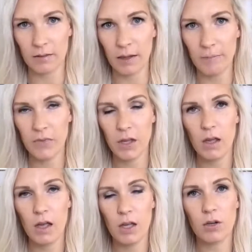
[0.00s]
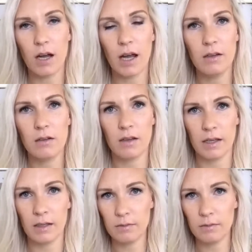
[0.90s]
right? Your ideal client